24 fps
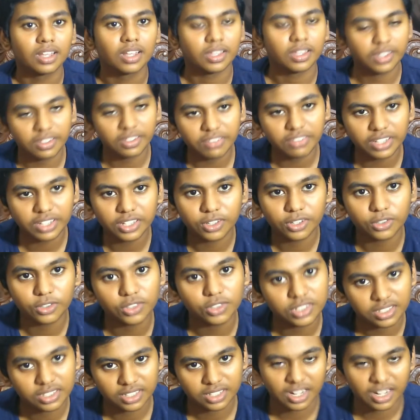Your
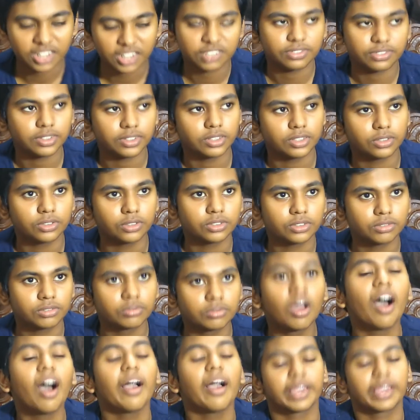videos / photos,
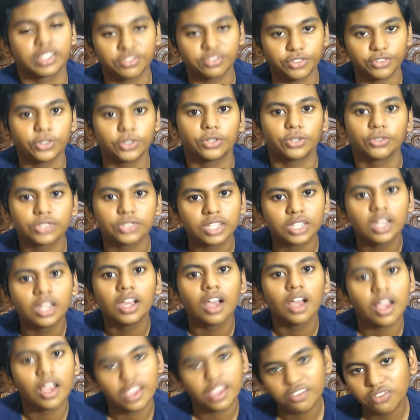and his photos,
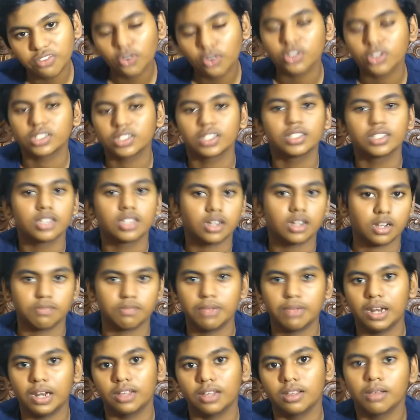your photos are going to turn out
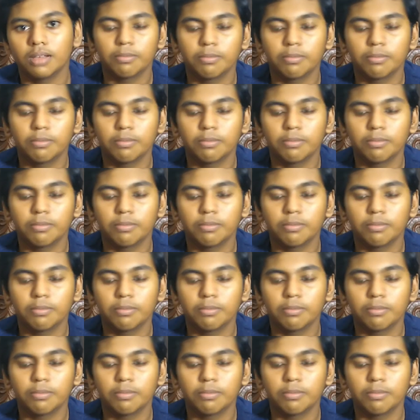better.